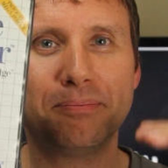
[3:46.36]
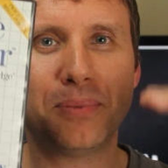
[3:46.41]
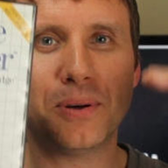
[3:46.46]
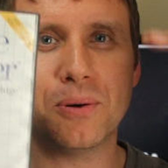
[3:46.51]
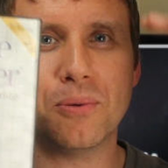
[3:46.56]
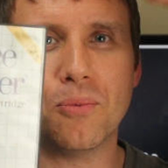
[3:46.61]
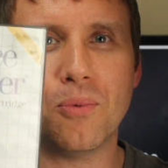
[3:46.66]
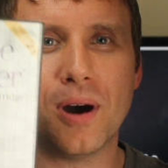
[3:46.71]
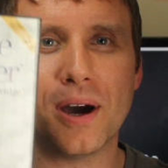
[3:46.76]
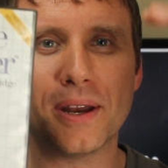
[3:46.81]

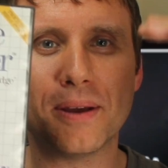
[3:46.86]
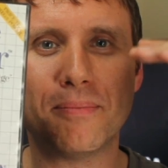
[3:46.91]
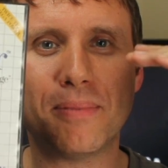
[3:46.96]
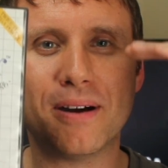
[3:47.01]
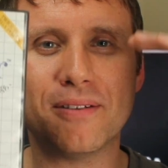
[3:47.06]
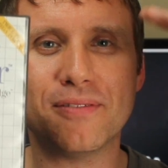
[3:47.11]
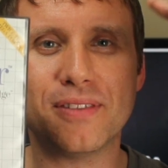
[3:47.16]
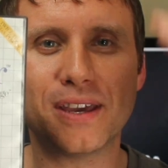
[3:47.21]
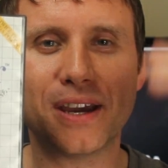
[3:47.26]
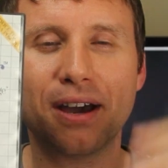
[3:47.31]
put one
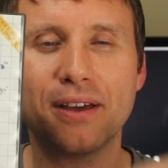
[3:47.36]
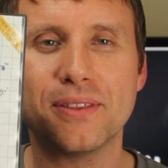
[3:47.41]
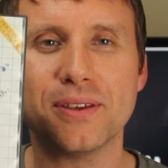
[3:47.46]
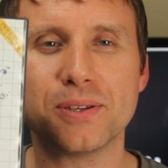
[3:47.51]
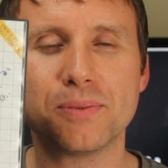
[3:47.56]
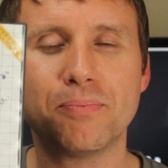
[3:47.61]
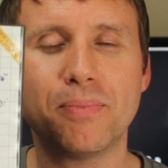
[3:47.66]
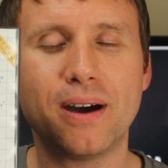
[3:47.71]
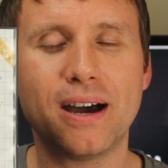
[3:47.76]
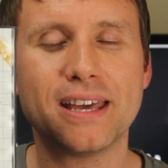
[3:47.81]
above the
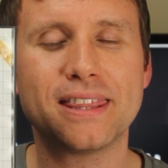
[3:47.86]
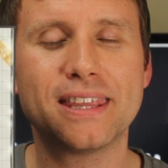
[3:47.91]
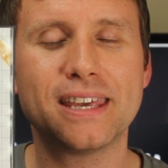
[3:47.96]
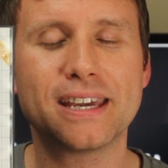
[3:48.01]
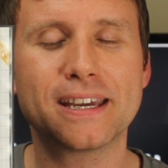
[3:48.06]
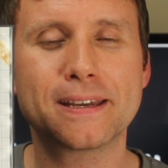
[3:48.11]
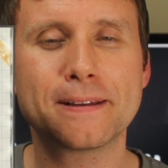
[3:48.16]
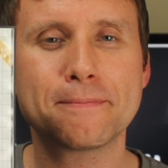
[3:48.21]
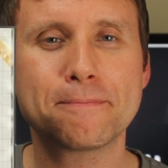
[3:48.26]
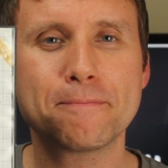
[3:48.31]
others, but I
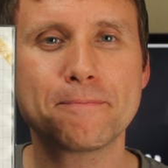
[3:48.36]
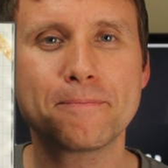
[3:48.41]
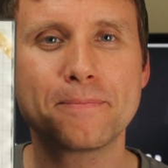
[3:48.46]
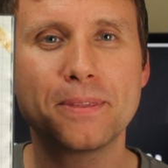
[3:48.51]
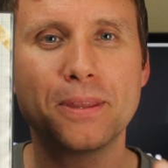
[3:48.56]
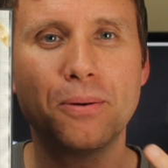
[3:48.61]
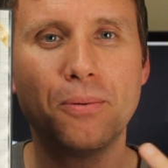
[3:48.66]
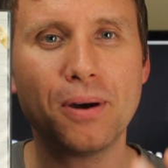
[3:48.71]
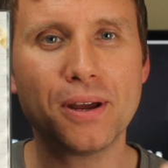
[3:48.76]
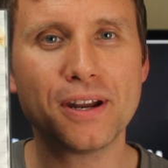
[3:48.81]
think
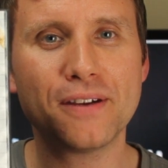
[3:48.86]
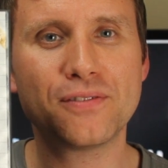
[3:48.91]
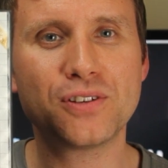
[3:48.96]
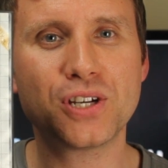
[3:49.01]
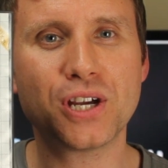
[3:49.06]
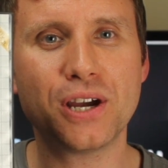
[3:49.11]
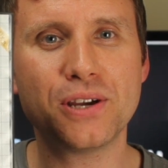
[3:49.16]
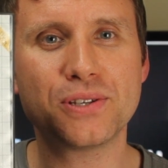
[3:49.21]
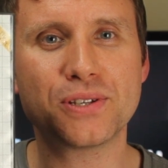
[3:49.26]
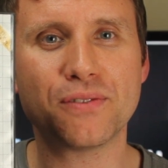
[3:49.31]
the one I've
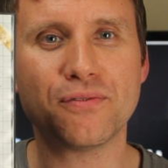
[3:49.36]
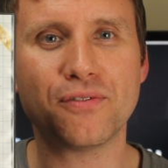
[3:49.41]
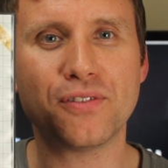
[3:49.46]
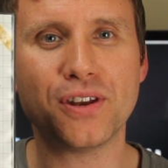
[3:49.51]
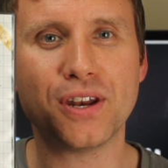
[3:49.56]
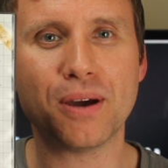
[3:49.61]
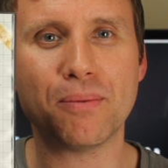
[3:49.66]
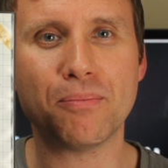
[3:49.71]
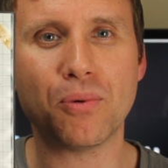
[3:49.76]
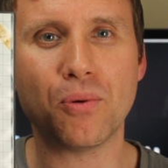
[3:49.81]
chosen
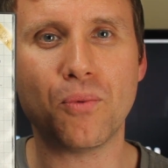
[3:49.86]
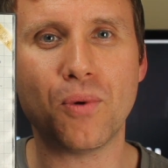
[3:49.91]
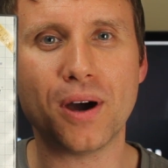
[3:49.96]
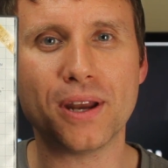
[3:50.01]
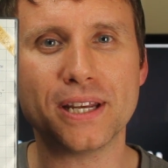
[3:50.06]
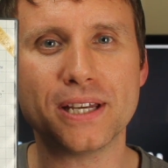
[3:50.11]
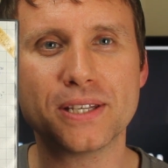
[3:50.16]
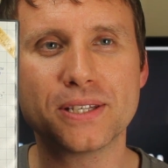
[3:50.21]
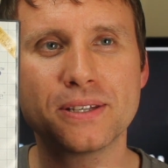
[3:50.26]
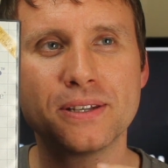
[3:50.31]
for number
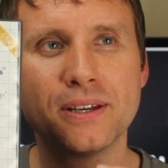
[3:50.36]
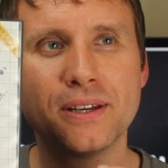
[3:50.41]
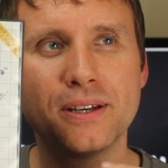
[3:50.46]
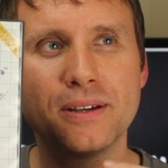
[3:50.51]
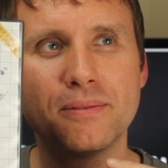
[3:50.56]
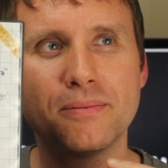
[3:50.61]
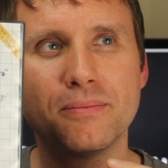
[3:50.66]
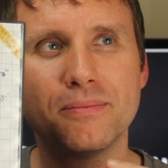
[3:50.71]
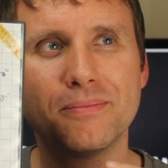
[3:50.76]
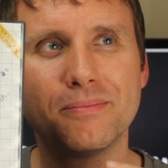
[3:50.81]
one is
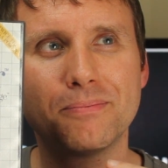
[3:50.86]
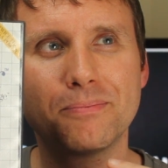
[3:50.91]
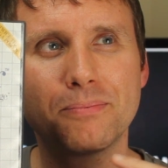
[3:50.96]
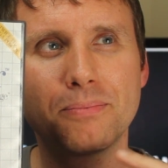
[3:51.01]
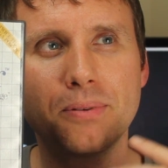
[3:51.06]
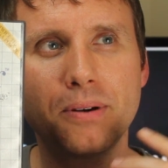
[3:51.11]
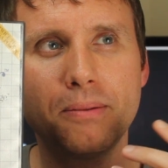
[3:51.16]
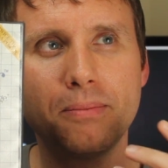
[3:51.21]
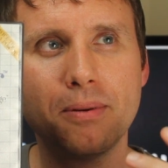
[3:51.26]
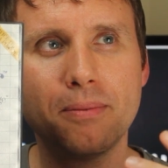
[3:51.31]

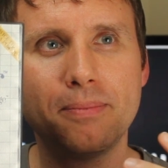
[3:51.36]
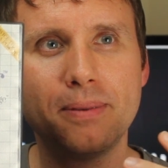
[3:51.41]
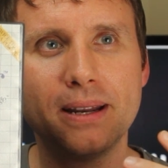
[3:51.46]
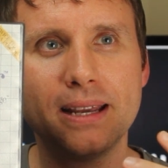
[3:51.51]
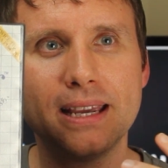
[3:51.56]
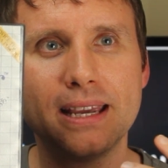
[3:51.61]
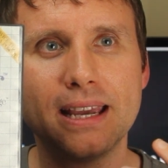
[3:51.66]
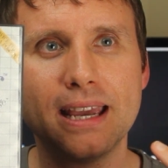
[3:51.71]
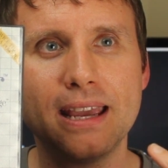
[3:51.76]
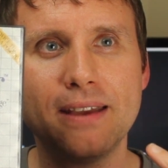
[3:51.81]

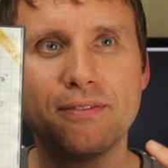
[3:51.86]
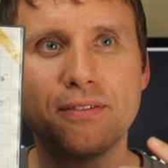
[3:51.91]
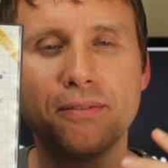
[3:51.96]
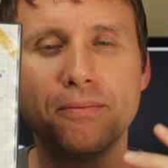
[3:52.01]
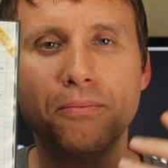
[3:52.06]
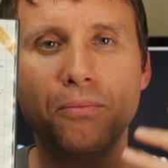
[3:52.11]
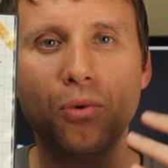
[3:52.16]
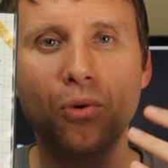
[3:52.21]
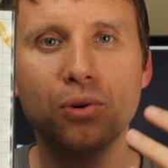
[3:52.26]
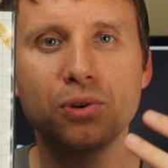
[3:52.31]
probably
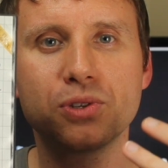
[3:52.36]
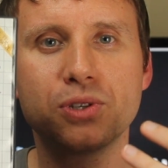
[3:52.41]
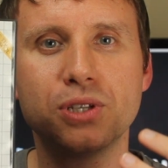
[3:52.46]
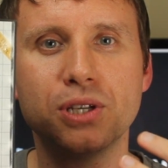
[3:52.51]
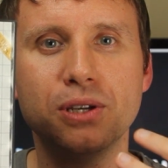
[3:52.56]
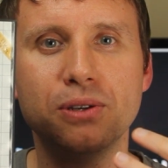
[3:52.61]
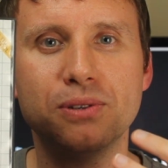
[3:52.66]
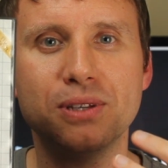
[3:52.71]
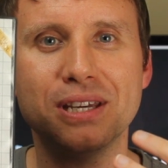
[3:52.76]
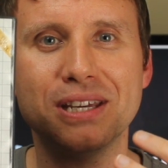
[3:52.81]
even more
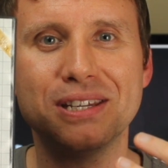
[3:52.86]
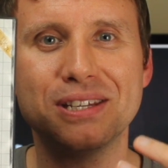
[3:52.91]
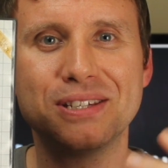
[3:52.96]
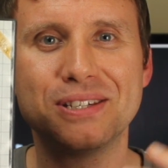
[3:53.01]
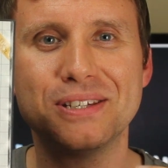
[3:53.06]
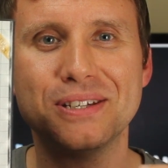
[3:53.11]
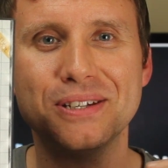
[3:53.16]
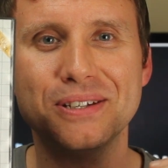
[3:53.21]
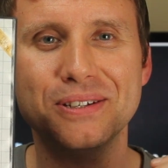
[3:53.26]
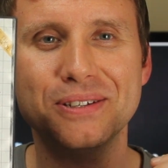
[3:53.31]

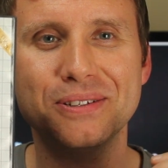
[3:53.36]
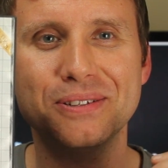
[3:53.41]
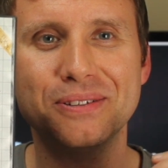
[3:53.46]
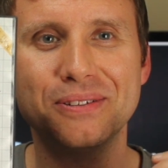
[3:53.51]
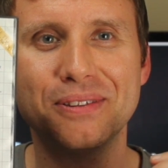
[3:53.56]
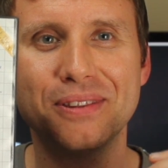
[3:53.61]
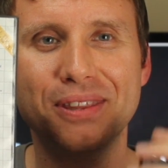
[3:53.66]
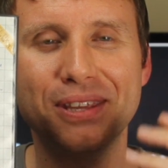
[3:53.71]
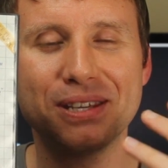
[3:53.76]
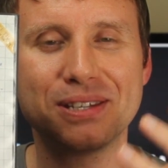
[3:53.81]
suited to
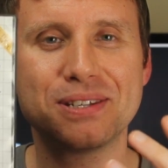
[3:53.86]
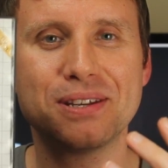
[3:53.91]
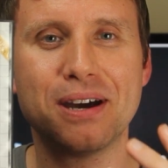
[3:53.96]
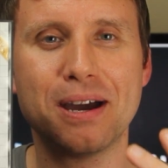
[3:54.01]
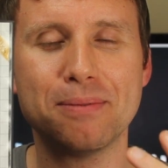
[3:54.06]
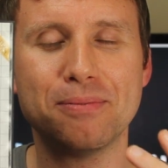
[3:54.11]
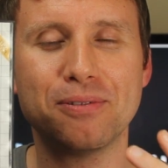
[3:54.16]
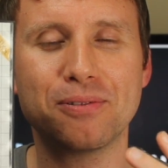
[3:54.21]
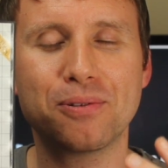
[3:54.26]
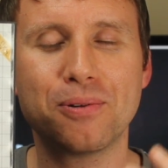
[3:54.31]
this
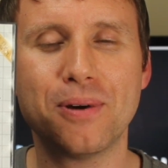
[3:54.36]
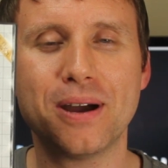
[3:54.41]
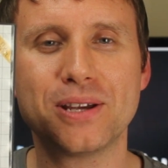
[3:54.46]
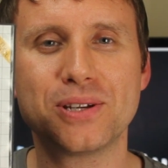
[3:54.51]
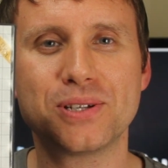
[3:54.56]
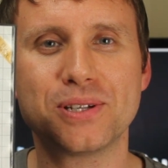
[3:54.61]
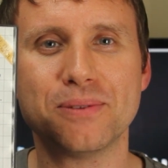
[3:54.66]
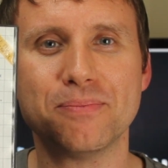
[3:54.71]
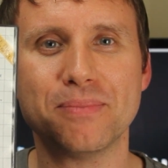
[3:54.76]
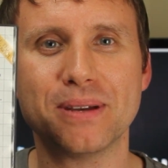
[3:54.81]
type of
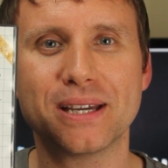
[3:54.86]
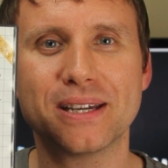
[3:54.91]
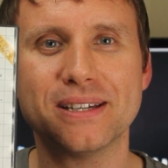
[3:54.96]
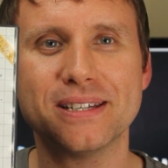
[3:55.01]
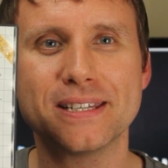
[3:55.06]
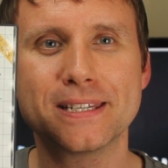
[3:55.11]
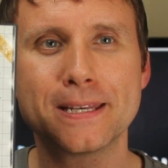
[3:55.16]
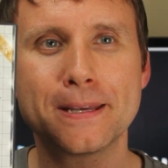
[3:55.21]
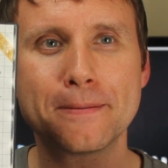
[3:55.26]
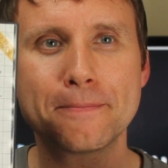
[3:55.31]
question
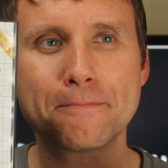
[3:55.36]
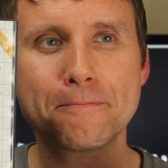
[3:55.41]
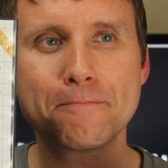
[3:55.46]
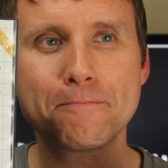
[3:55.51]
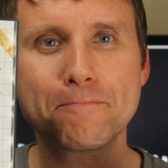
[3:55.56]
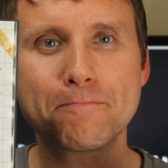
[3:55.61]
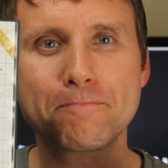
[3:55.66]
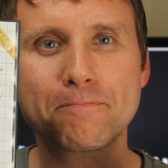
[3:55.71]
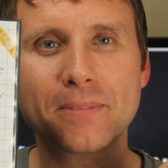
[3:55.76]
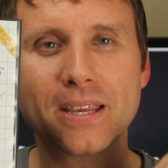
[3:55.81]
because
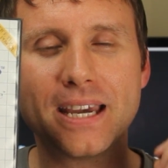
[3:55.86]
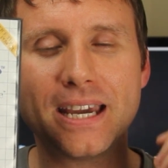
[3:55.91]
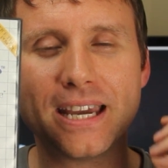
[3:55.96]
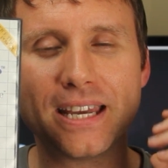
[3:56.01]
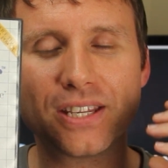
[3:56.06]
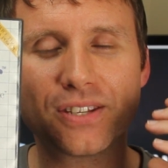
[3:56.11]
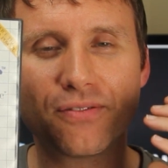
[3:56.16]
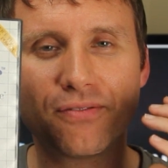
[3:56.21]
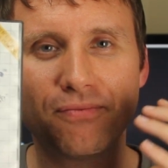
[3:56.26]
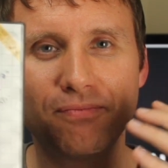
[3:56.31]

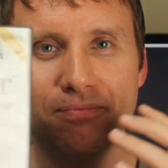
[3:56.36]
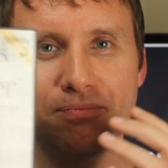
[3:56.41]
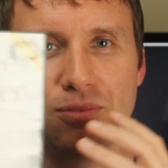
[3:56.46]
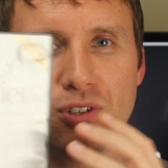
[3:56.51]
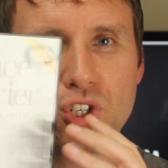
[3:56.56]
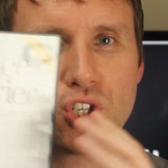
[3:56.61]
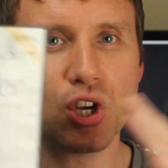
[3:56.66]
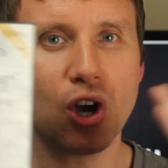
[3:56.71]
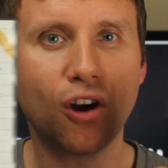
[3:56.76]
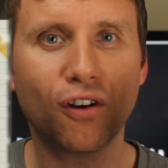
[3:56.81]
it's
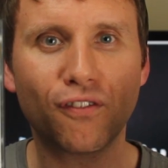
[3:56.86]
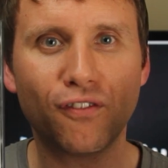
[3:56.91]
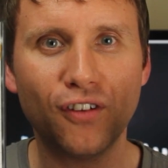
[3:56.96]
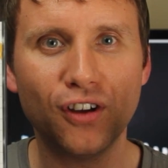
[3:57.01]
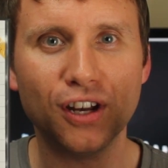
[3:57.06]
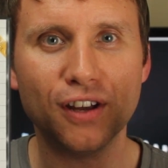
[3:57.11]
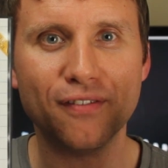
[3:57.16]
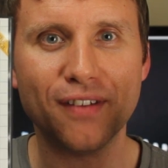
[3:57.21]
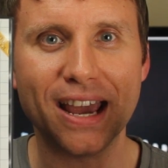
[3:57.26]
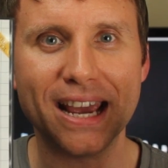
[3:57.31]
chock
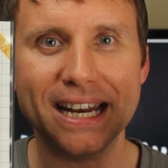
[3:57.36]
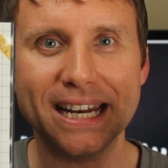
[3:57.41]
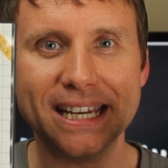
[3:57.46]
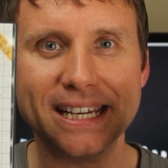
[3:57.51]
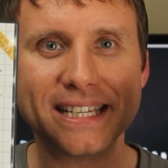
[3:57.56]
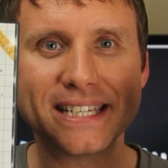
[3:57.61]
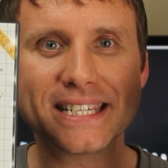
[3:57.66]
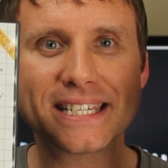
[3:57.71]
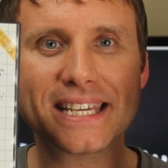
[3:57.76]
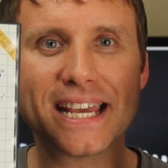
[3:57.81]
full of
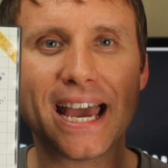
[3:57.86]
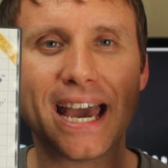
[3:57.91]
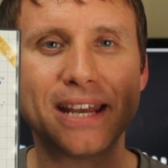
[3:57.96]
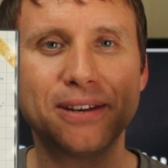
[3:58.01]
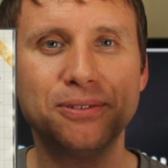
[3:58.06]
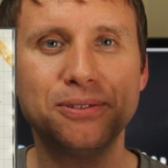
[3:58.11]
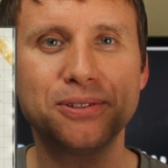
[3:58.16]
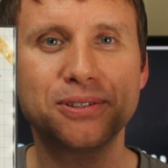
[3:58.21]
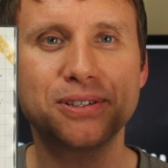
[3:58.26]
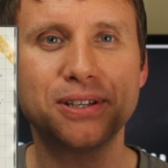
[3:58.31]
aliens
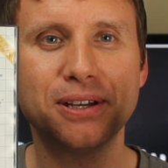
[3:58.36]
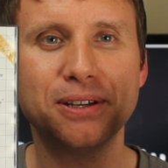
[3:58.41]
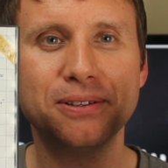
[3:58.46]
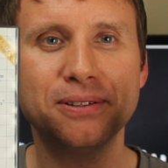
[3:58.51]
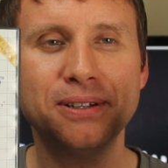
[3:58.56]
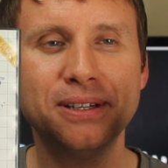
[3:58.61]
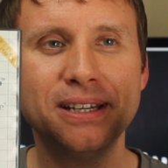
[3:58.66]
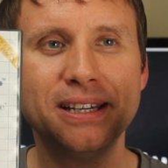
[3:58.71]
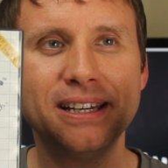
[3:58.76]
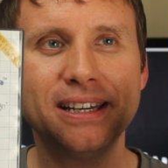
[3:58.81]
and also